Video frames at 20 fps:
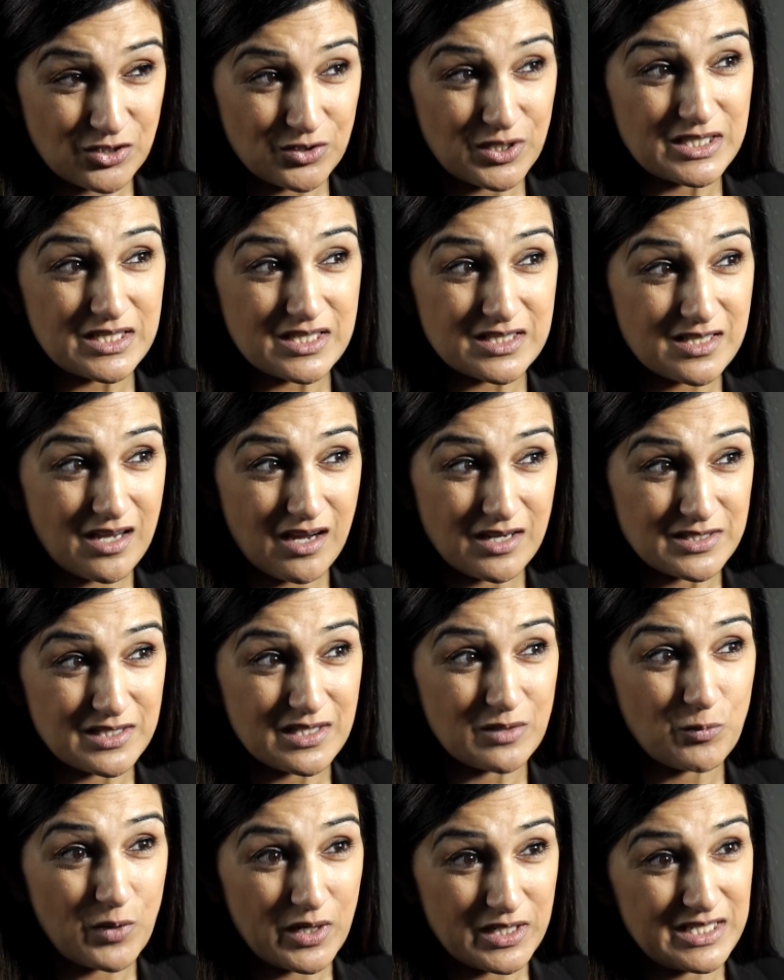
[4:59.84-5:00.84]
criticise
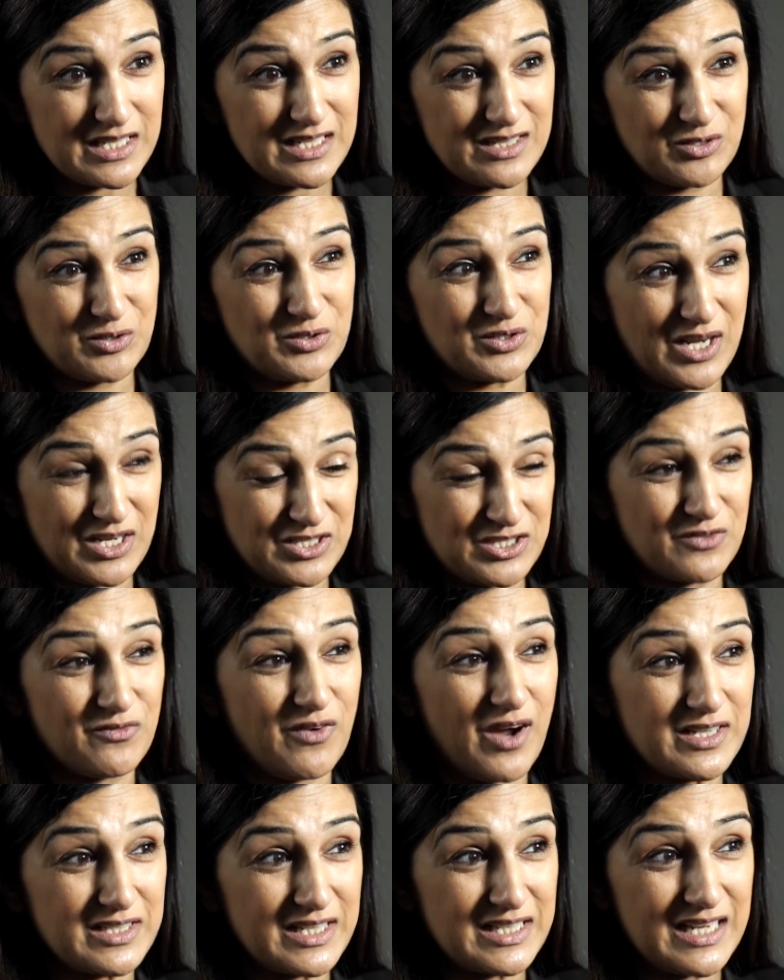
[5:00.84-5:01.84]
him when he couldn't actually
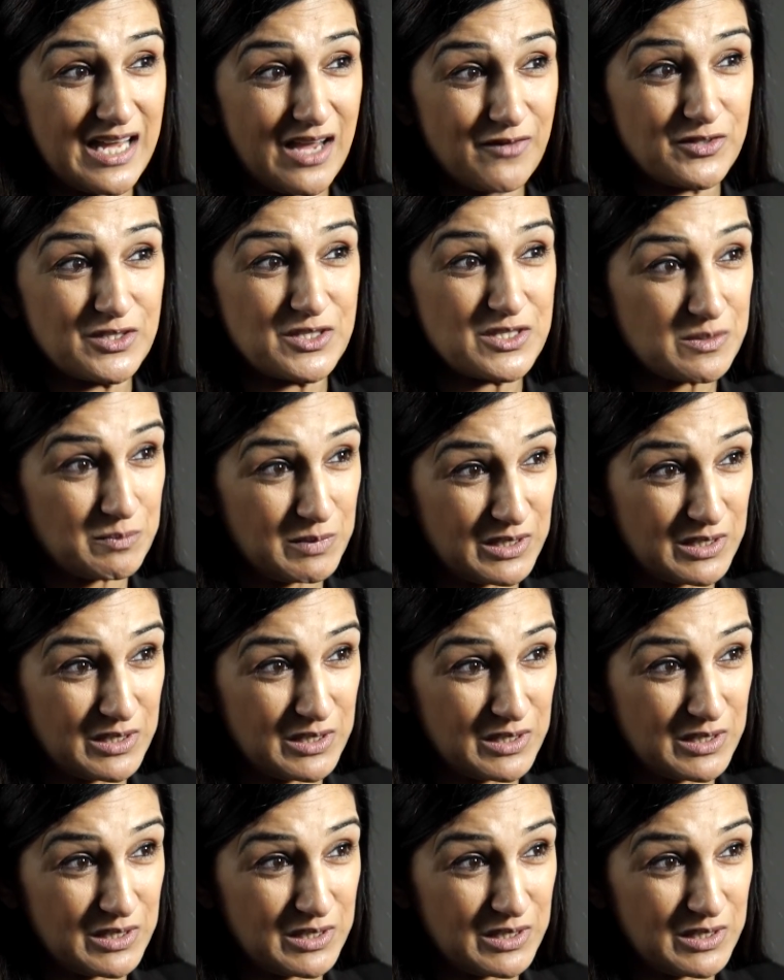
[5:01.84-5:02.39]
find any evidence